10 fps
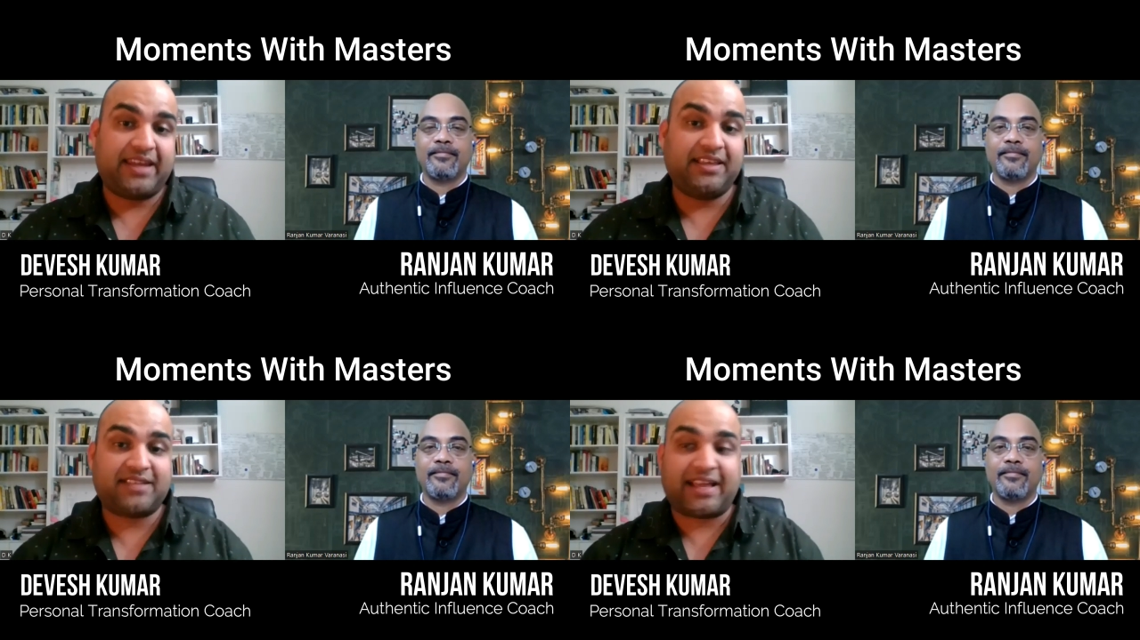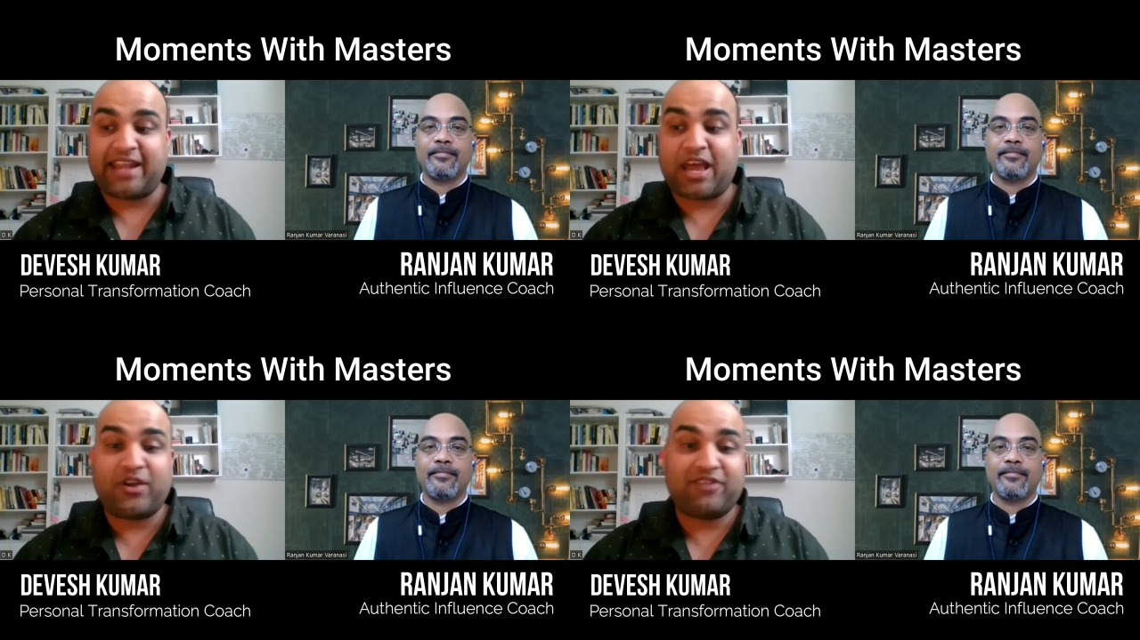Speaker 1: And he's
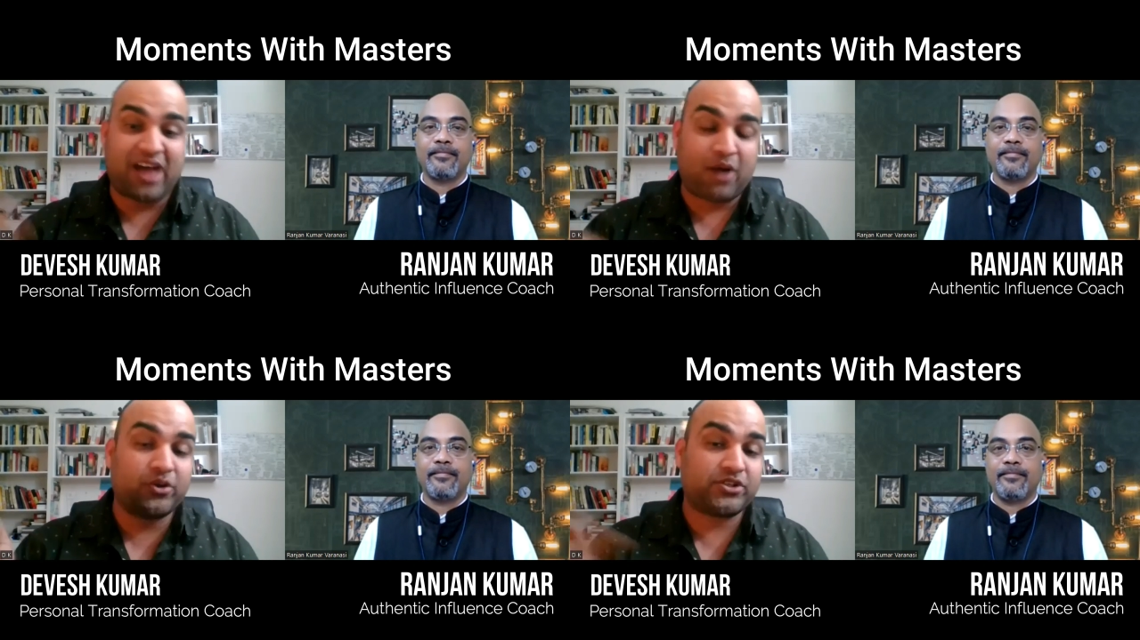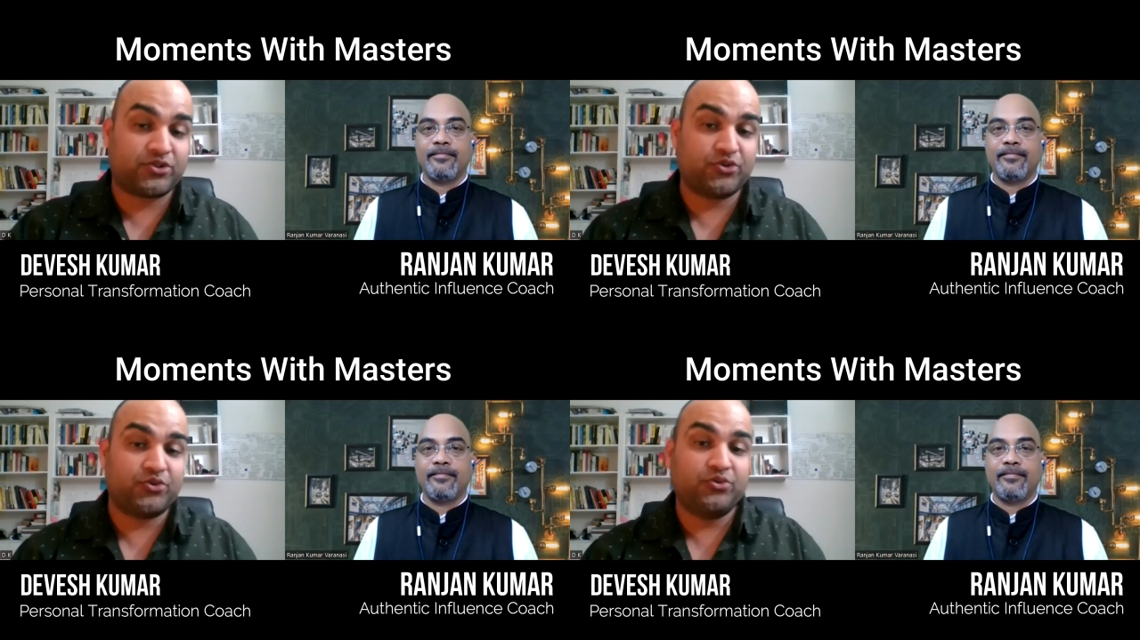like, now, if that was
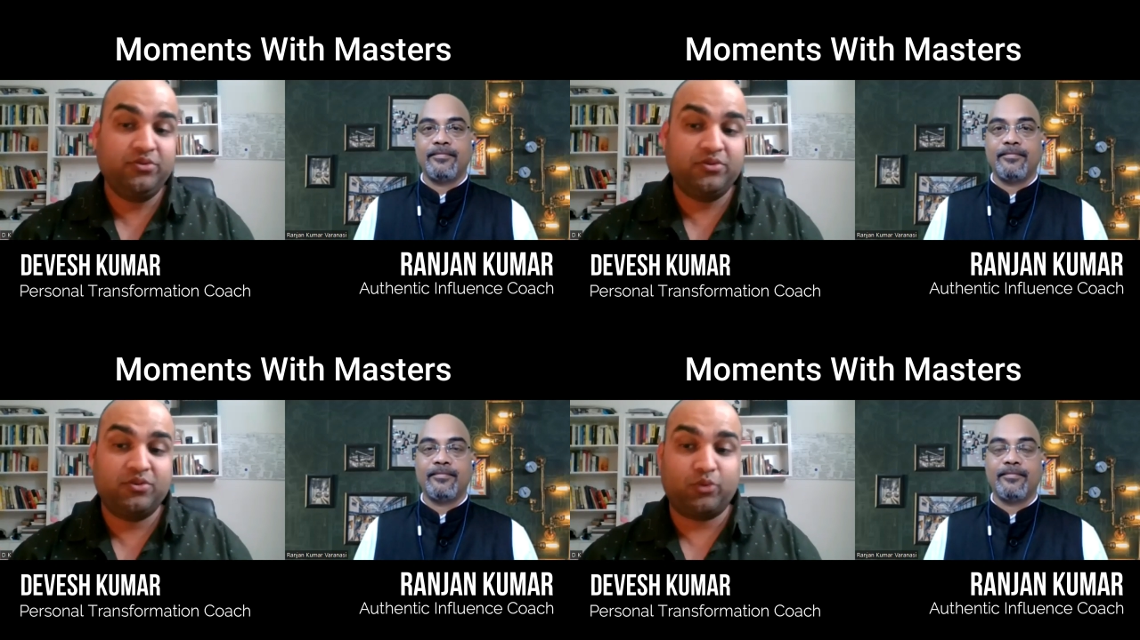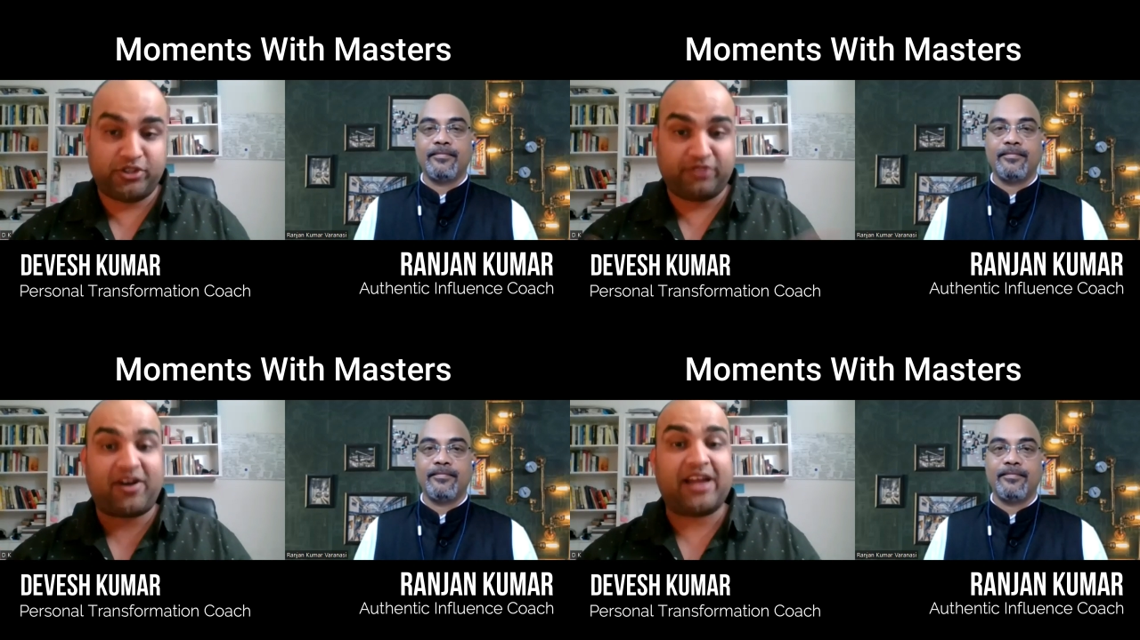true,
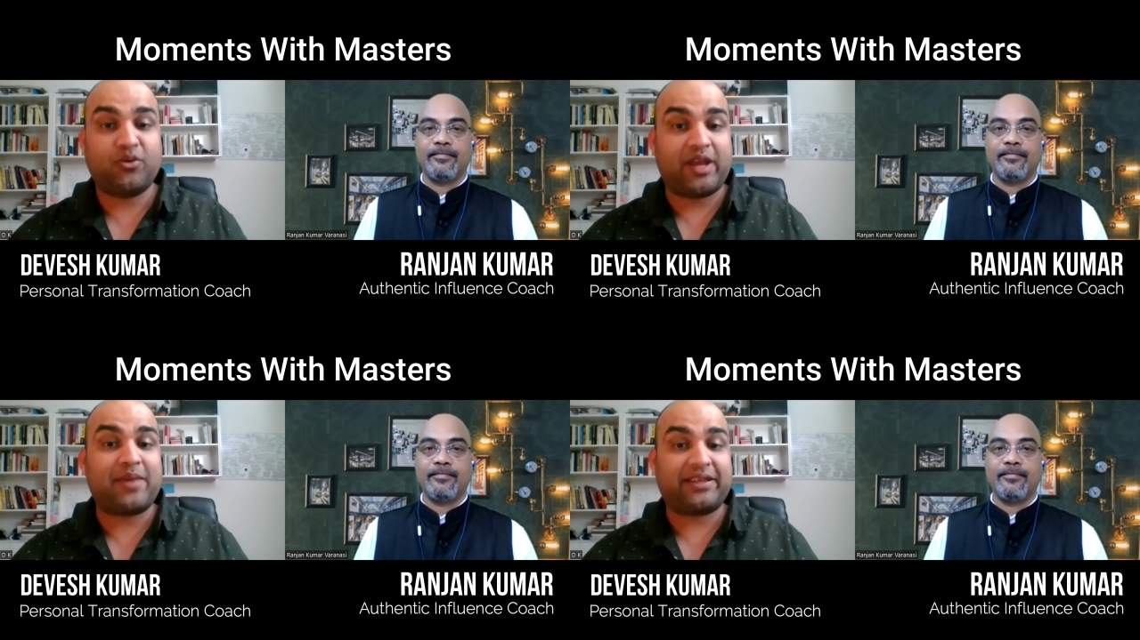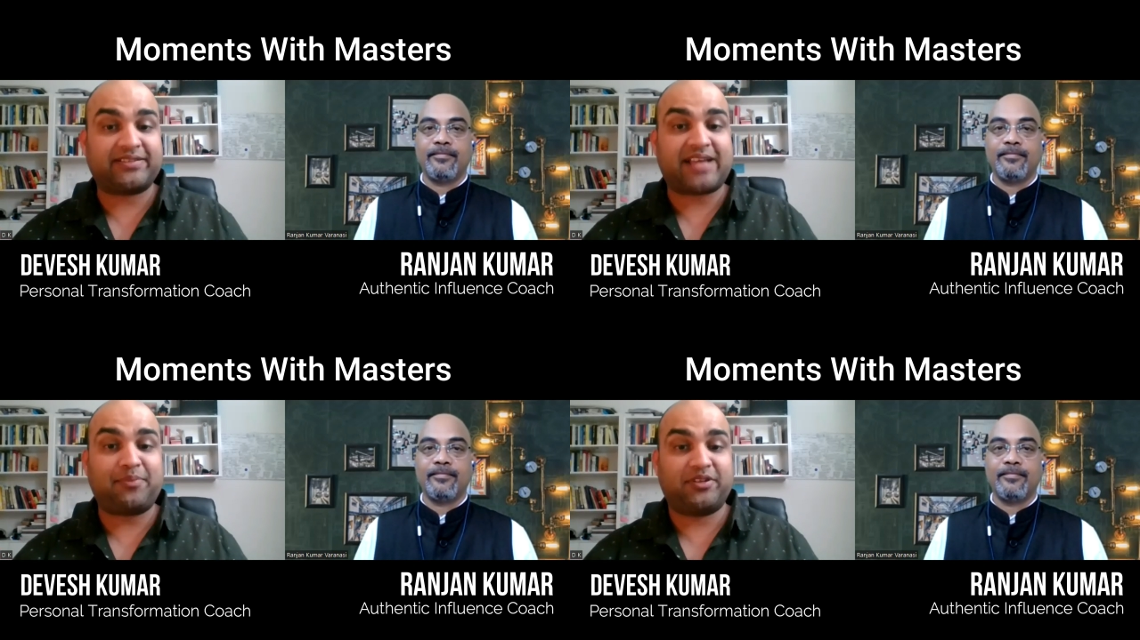would you find a way to make
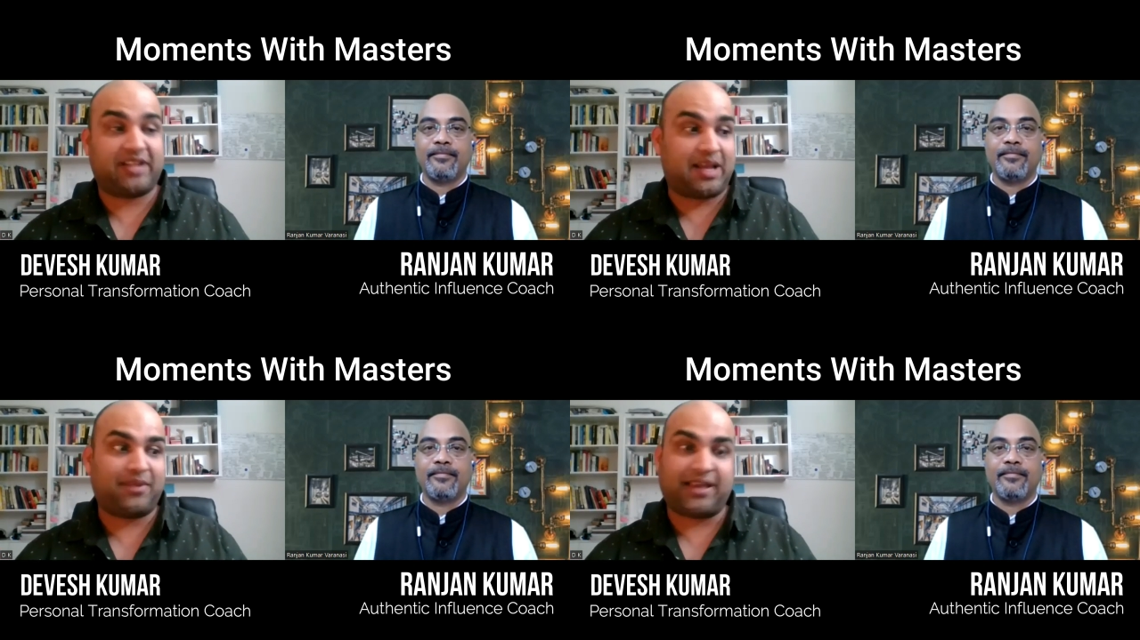this happen? And